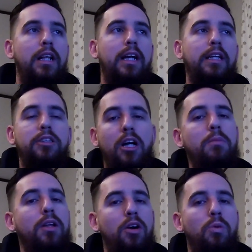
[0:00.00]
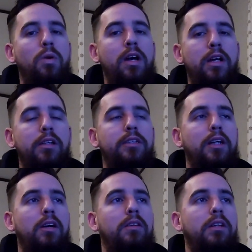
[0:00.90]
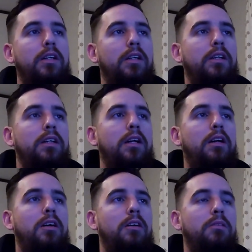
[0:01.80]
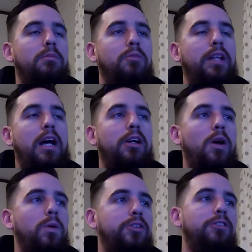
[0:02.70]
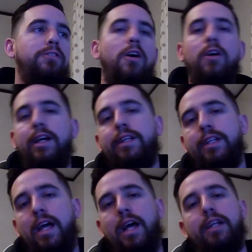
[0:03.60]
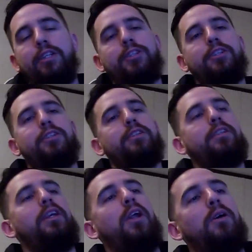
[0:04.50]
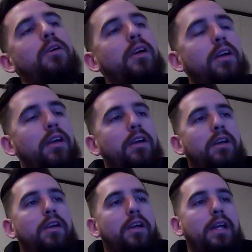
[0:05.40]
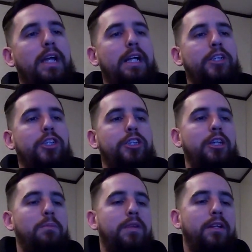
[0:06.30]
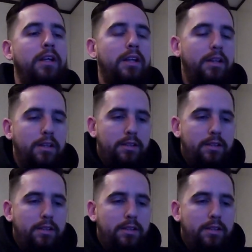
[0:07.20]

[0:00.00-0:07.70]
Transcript: Like, it's come a long way. So without going too far into that, it's just, it's just something that